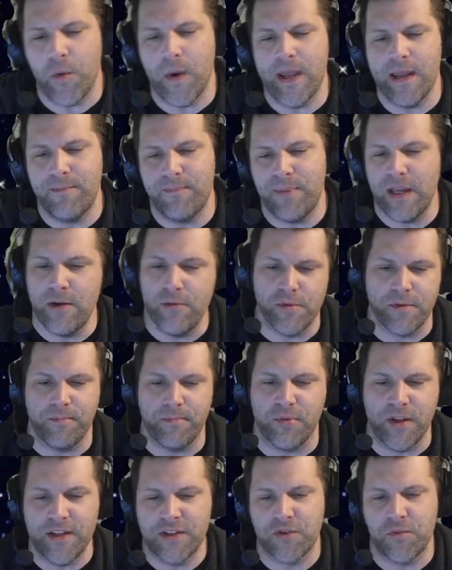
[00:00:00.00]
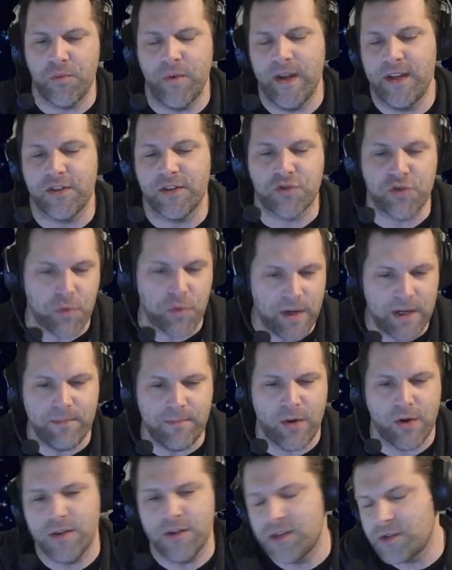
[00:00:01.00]
AP with Blaze Away and
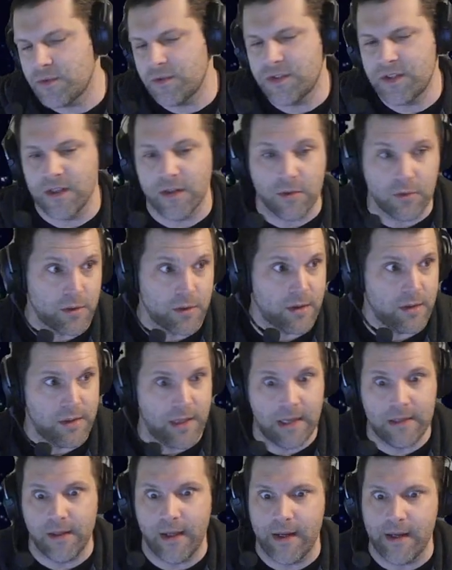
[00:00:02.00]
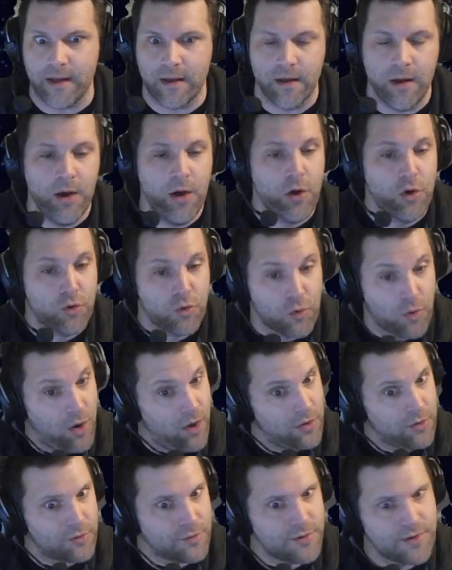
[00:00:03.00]
Trademark, so it's going to look a lot like
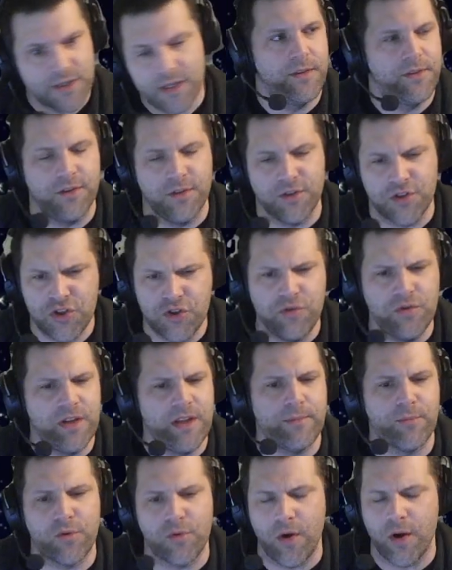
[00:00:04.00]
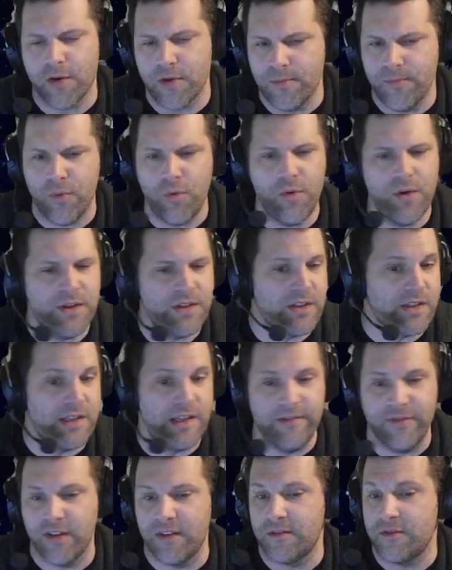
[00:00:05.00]
Brawlers, the Shooty Marauder Boys,
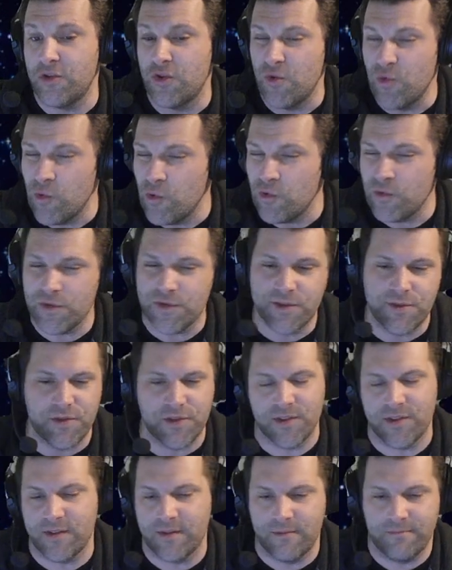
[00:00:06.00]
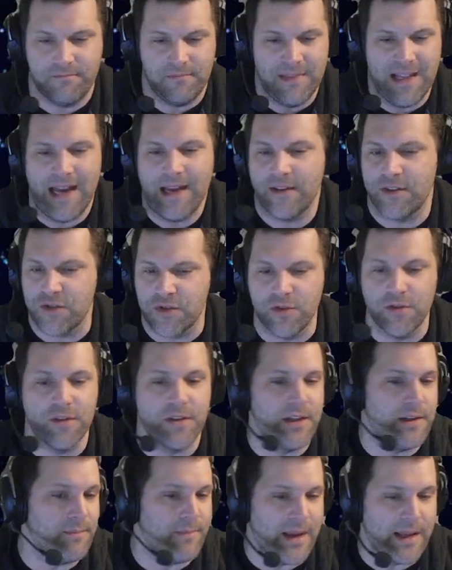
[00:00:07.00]
even Ghouls, just not as good
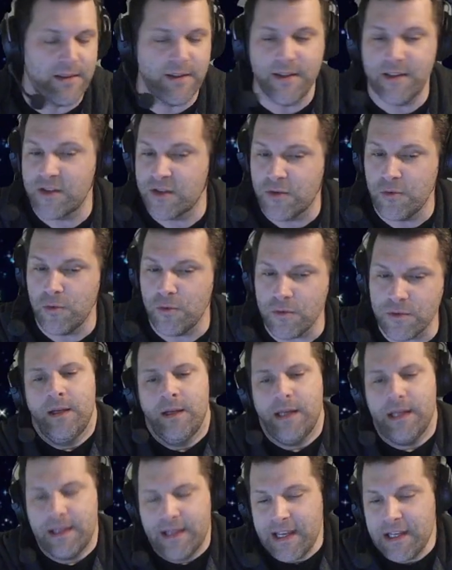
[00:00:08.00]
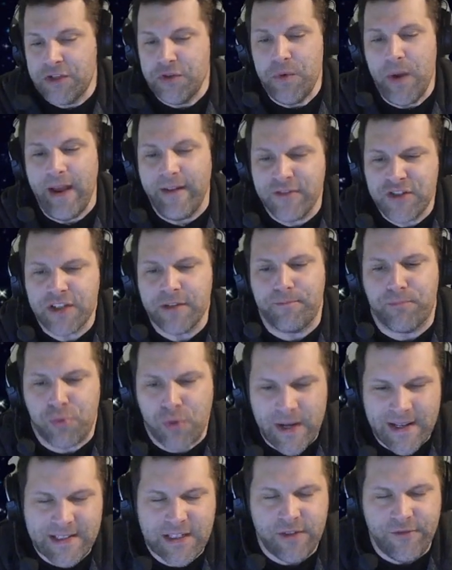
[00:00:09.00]
at melee as Ghouls. They do have
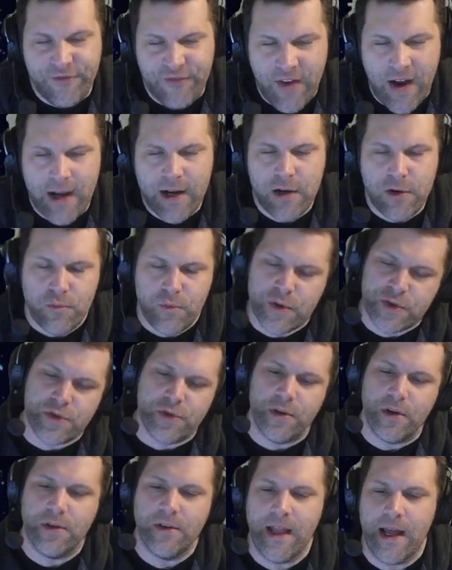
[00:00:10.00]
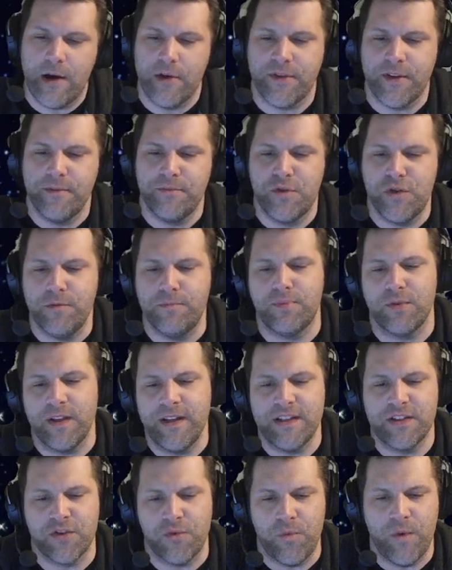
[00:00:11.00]
Suppressive Fire, which will allow them to
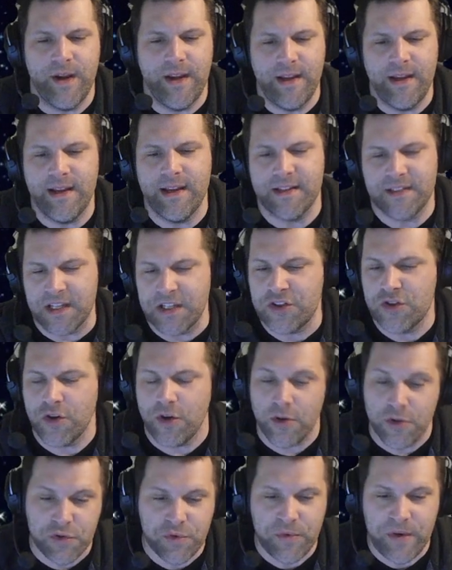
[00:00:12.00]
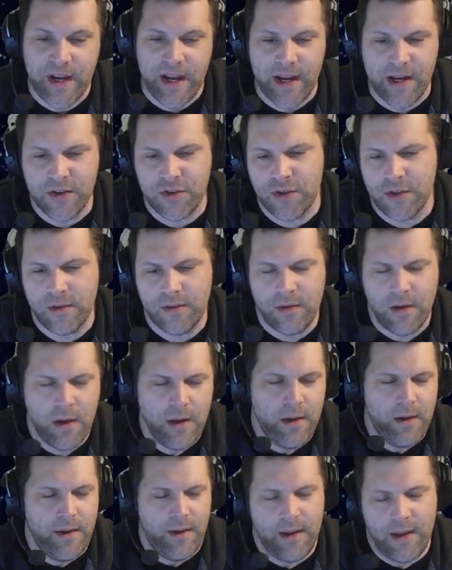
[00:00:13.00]
blaze away as a charge reaction,
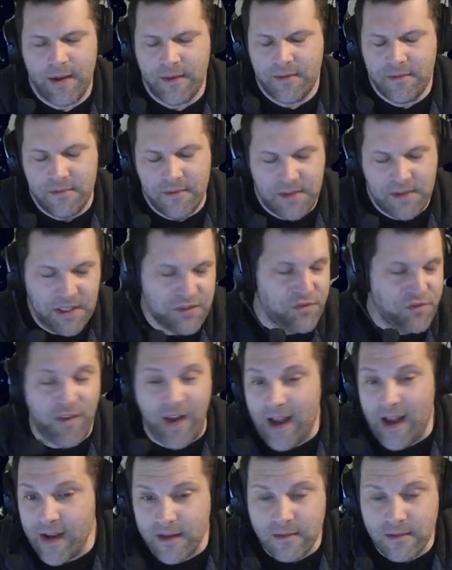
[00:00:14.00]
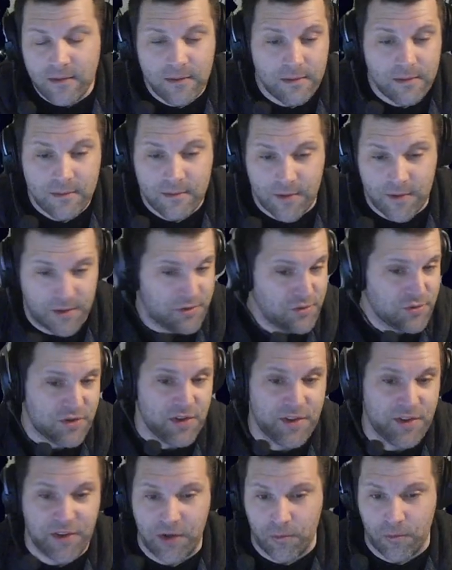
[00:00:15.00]
and that's fine. Like, there's
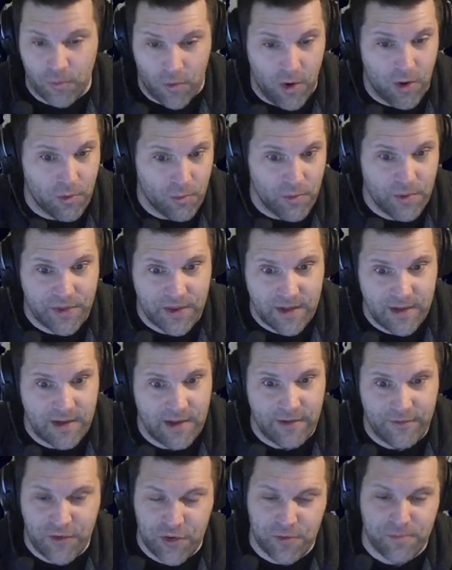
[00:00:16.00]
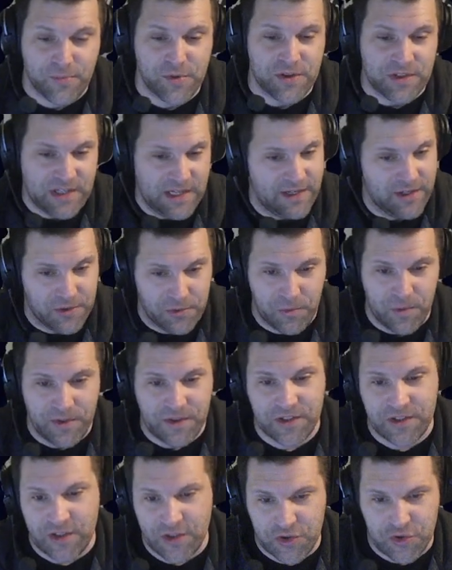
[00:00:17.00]
nothing wrong with it if you're presented with
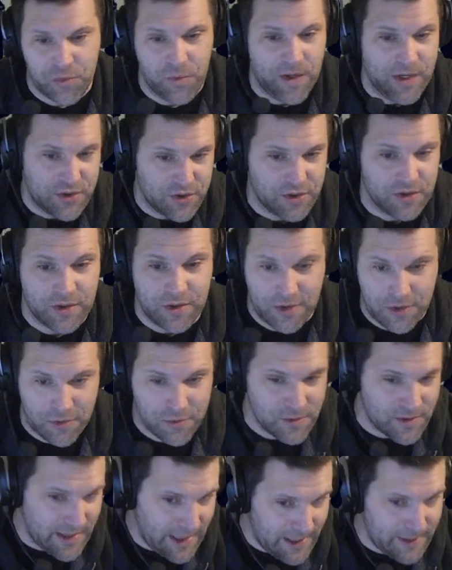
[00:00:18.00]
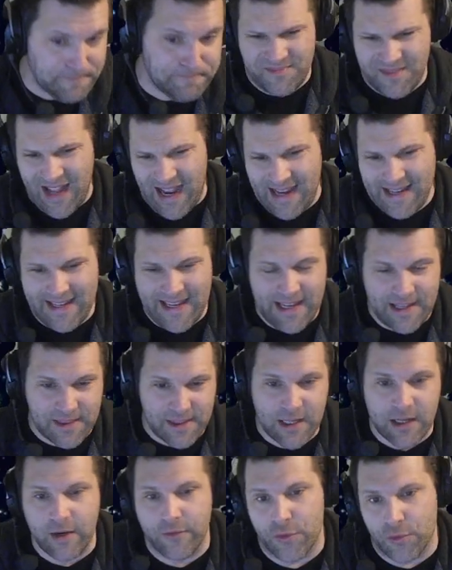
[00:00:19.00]
a situation to use that. I can't
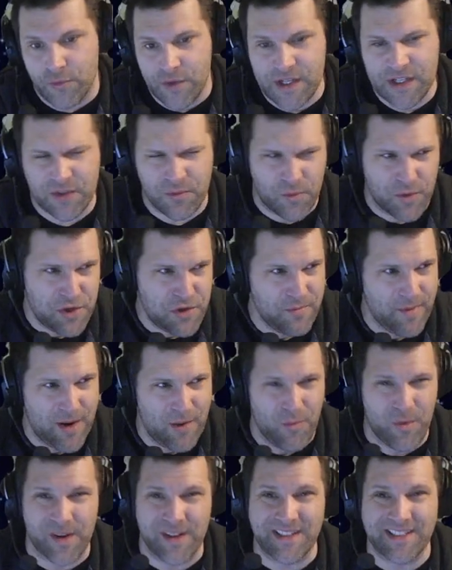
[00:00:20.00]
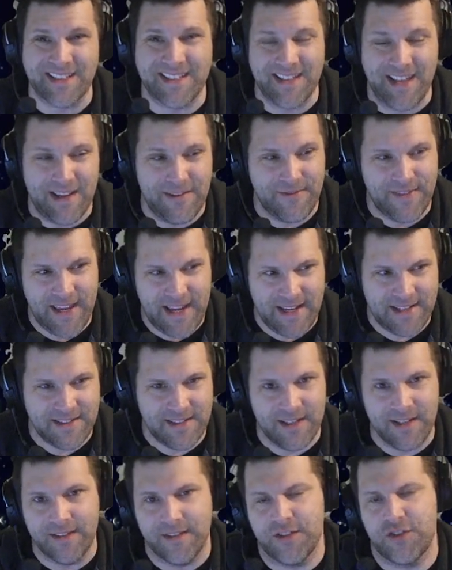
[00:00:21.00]
think of a reason where you might want to save that
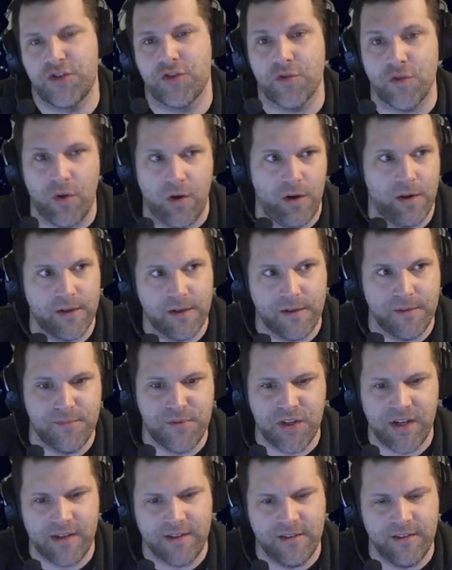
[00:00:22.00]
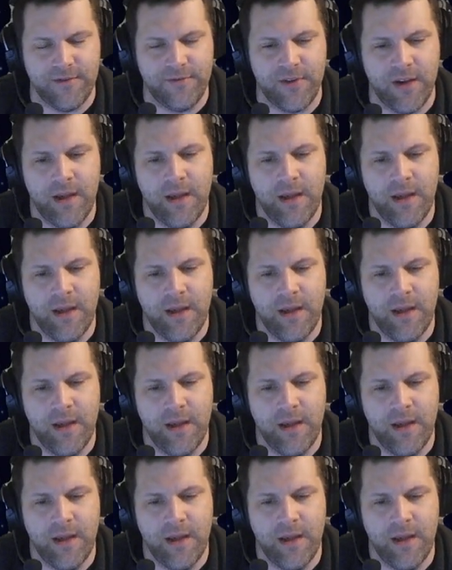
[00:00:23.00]
unless you're on an objective.